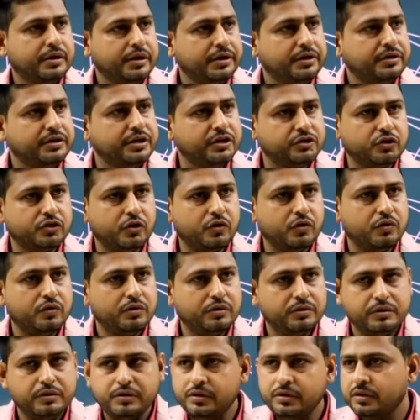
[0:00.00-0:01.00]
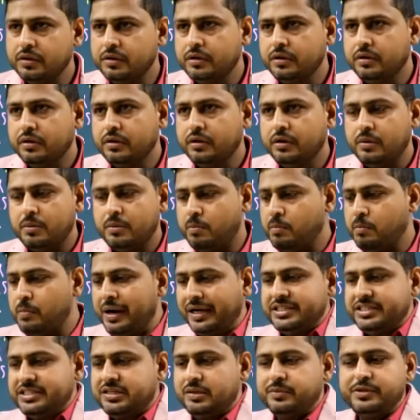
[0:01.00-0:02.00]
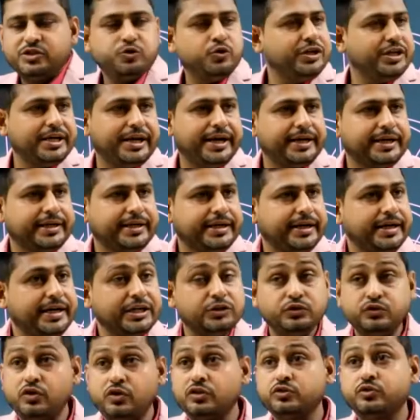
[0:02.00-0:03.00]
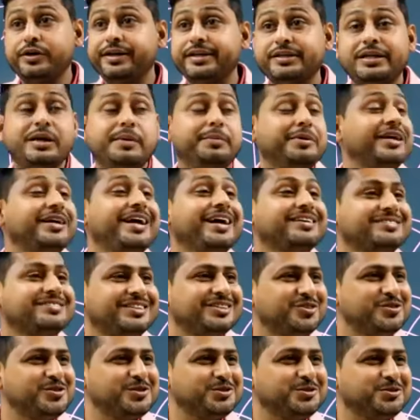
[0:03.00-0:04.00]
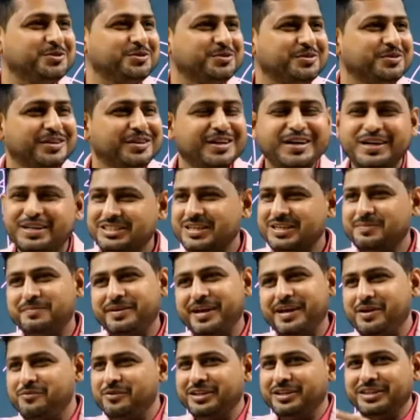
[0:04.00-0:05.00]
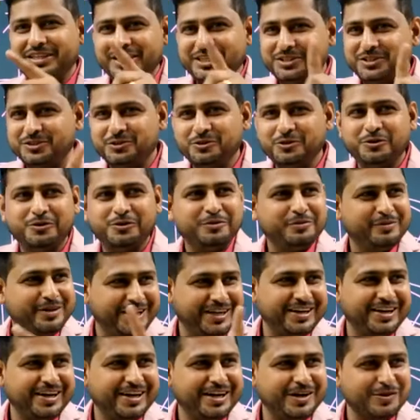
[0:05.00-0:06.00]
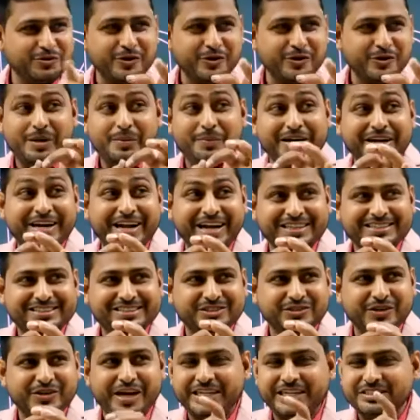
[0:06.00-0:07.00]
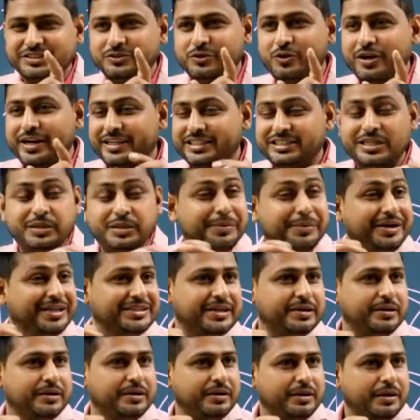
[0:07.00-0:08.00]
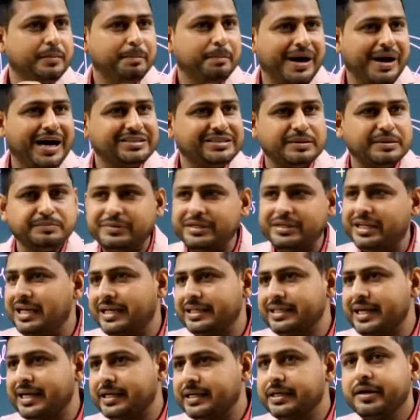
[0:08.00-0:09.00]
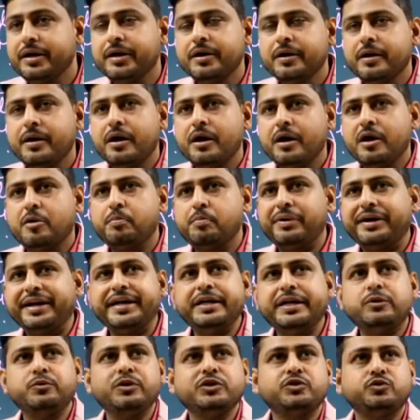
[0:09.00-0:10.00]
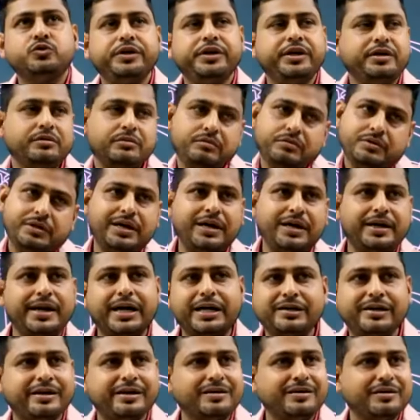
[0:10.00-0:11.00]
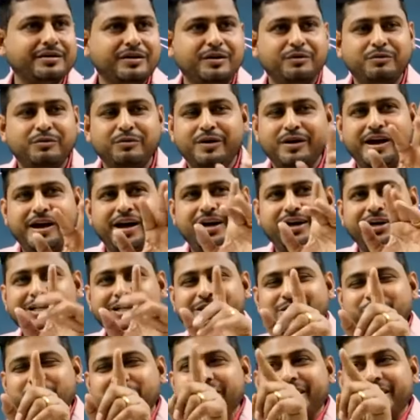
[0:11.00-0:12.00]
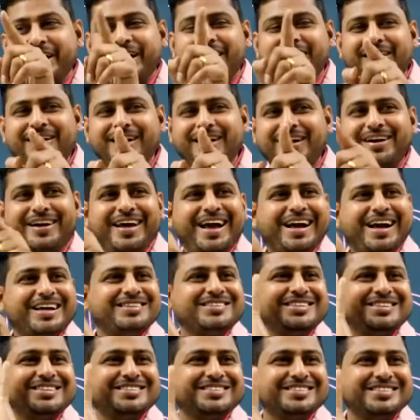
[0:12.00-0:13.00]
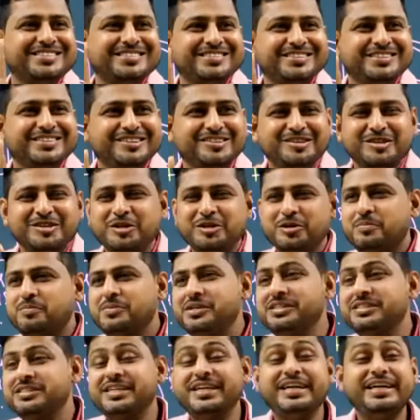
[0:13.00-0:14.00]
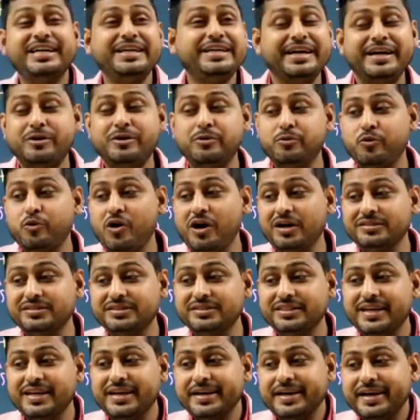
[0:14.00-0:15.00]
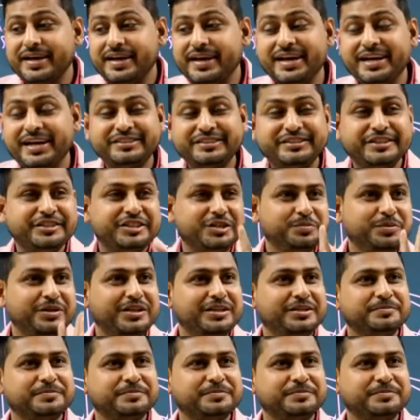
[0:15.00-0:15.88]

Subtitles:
Yes or no? My system is fully connected. It's not showing as limited access also. Sometime when there is no internet, it's showing limited access as per exclamation mark, something like that. But it was showing connected and it is written internet access. Means internet was accessible.